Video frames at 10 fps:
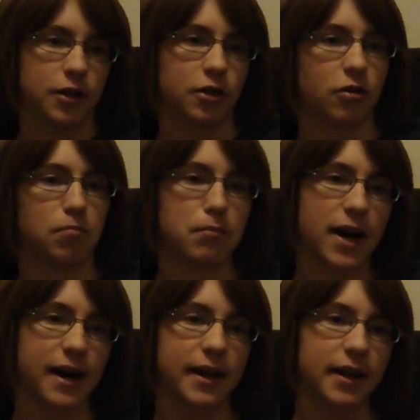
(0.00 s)
you know,
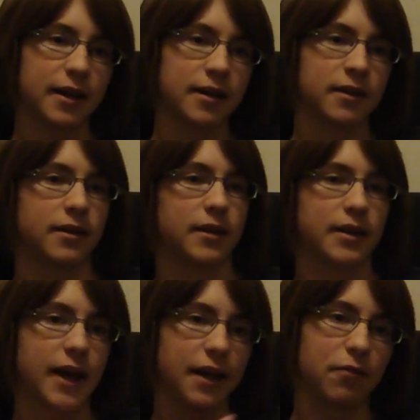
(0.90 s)
modding,
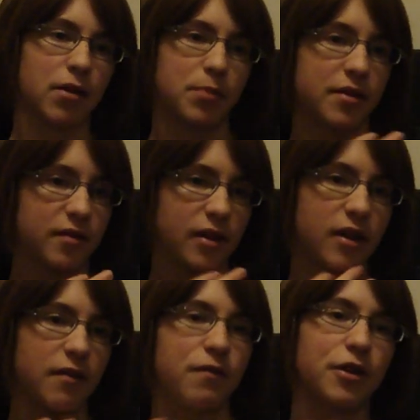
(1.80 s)
getting the right
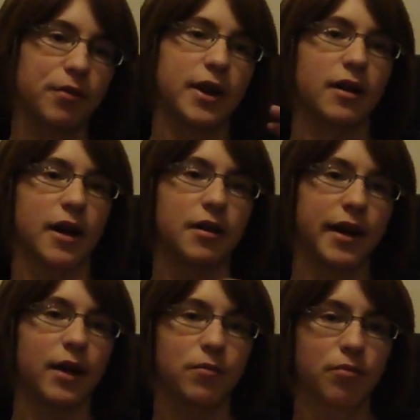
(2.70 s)
PC, figuring out how
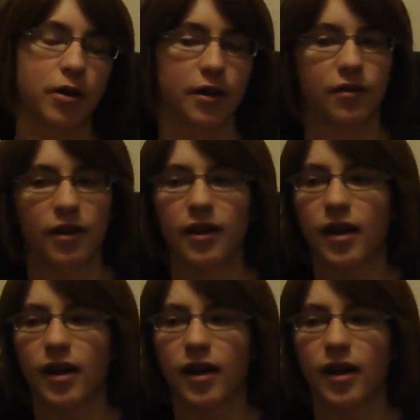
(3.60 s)
games work is